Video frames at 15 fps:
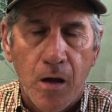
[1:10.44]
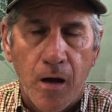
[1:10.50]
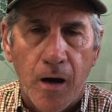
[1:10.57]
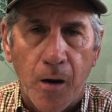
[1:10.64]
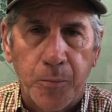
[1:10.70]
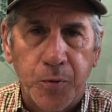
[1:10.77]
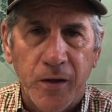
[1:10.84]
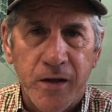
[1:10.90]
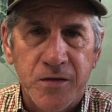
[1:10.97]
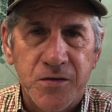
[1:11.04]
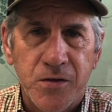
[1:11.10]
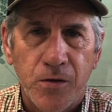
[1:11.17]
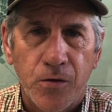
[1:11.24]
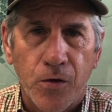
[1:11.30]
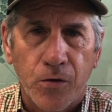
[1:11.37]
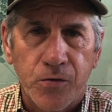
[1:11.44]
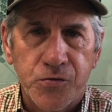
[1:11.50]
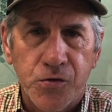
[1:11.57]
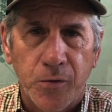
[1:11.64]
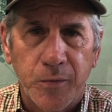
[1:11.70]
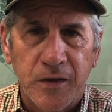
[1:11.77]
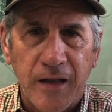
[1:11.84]
Our plans here at
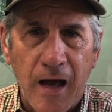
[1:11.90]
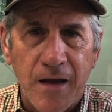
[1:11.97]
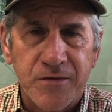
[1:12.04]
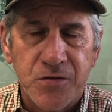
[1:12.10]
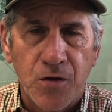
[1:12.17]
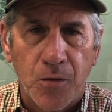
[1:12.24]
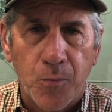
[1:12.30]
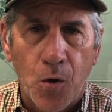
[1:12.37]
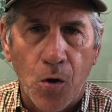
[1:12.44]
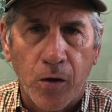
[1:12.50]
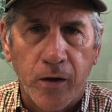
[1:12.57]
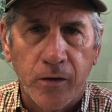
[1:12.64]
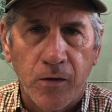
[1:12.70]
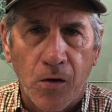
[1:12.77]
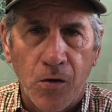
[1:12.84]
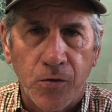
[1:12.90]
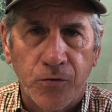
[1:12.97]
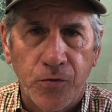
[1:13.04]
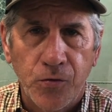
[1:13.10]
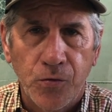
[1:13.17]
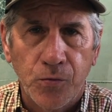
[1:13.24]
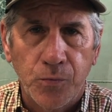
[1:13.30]
Okeechobee Livestock Market are
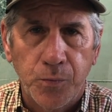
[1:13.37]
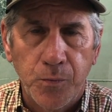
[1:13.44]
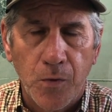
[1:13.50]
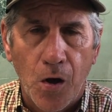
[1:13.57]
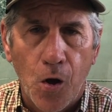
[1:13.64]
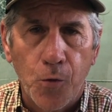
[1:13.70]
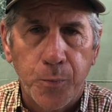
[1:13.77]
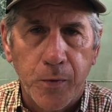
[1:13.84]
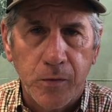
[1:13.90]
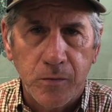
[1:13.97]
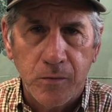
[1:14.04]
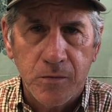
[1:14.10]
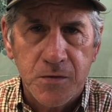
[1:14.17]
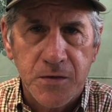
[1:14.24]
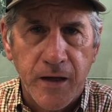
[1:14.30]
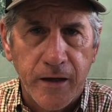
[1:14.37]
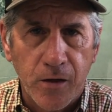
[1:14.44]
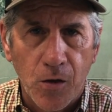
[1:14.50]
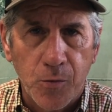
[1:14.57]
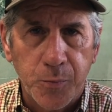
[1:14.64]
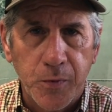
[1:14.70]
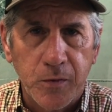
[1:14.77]
to stay
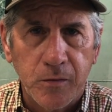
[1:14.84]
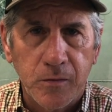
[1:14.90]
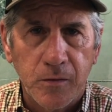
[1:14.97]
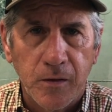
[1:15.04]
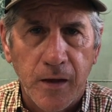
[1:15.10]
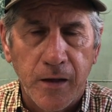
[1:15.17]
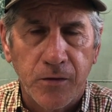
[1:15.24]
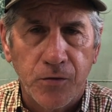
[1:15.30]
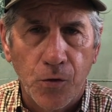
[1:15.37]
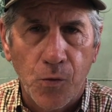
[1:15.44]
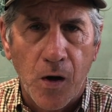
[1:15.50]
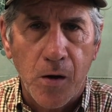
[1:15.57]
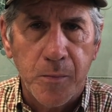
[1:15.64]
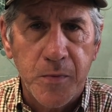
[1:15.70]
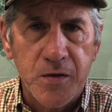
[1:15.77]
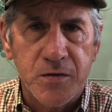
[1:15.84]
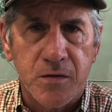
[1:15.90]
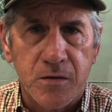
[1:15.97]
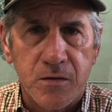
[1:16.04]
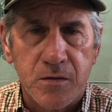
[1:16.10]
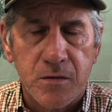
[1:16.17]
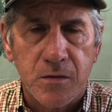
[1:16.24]
open, and do our
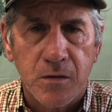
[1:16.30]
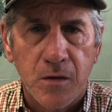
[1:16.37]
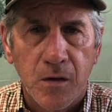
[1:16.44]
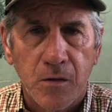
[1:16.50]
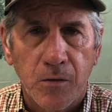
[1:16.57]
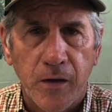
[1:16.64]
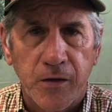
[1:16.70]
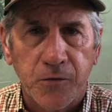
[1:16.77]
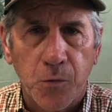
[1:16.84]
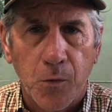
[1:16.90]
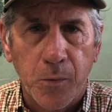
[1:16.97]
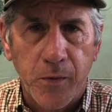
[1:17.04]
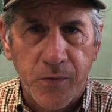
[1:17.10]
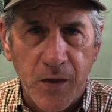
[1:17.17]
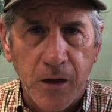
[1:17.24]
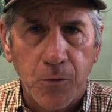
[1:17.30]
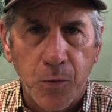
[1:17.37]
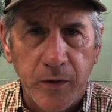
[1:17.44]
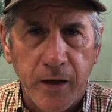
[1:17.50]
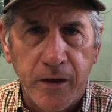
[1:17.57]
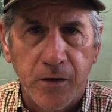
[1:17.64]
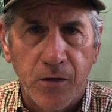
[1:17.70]
business. That's what we think we
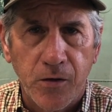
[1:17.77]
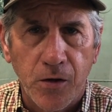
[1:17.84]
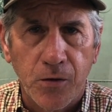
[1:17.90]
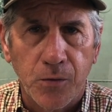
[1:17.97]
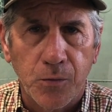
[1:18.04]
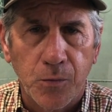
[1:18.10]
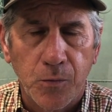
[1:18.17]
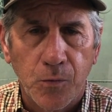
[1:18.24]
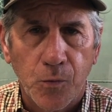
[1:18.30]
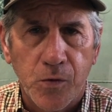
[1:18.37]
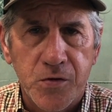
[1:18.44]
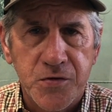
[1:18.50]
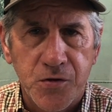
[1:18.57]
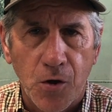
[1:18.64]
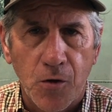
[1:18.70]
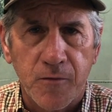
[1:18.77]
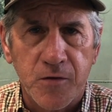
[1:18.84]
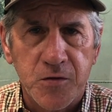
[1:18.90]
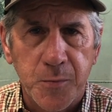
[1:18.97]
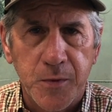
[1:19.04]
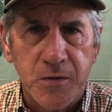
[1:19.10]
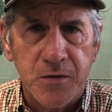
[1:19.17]
need to do. We're a service
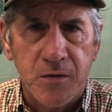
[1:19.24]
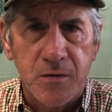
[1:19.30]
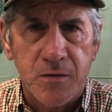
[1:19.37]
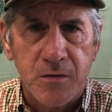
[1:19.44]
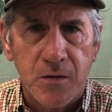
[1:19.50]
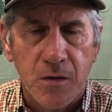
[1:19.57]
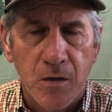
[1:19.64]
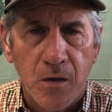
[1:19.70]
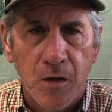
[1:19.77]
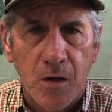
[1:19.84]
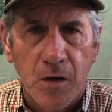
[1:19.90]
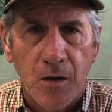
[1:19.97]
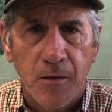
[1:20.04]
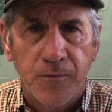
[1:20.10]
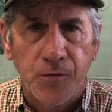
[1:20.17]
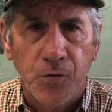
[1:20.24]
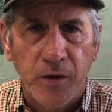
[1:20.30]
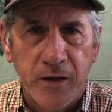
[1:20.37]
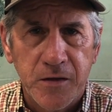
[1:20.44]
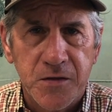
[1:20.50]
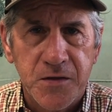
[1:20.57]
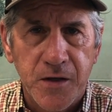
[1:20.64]
business. If you
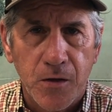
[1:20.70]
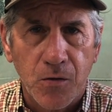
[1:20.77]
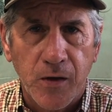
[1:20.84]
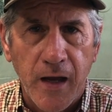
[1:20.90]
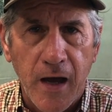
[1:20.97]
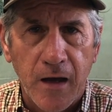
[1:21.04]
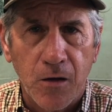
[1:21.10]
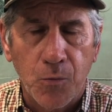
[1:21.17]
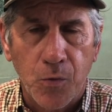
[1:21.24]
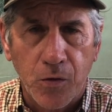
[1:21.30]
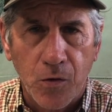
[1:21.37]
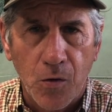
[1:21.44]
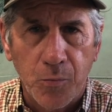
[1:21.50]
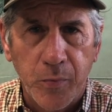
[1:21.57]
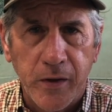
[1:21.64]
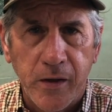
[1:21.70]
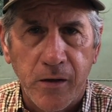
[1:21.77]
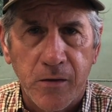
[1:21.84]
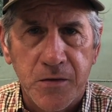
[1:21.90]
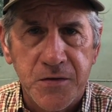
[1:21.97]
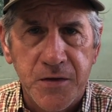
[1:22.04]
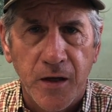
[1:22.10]
need to sell cattle, we're going to be here
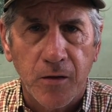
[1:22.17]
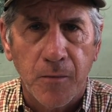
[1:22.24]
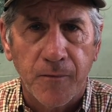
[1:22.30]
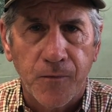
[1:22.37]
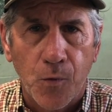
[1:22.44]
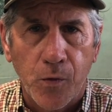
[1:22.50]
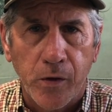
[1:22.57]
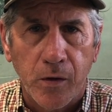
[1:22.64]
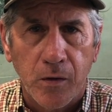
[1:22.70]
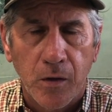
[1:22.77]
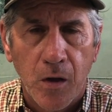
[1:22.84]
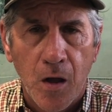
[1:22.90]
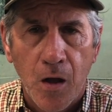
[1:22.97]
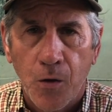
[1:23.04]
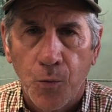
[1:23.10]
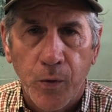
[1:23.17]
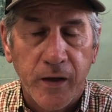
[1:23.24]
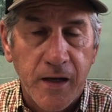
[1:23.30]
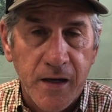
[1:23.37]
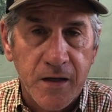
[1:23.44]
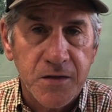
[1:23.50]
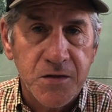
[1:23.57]
to sell them for you. We
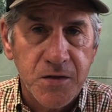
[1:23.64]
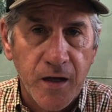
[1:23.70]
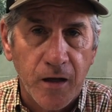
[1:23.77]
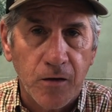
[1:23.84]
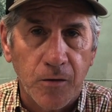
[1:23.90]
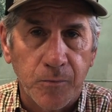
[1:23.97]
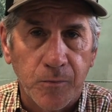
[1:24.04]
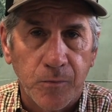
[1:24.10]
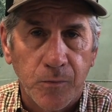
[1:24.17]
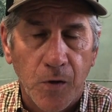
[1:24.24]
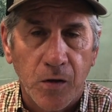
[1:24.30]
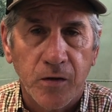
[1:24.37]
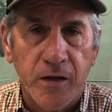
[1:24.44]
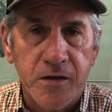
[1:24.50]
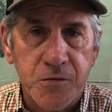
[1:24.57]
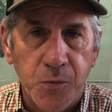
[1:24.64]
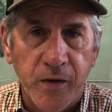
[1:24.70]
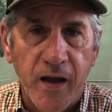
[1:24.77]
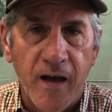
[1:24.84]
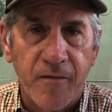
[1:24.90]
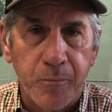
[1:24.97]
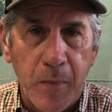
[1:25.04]
can't sell them unless we
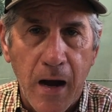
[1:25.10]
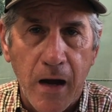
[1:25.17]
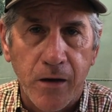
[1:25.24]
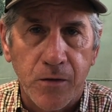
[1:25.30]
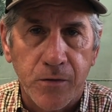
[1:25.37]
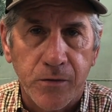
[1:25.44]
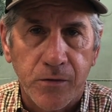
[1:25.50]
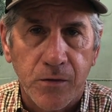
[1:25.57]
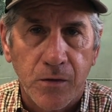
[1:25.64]
have buyers.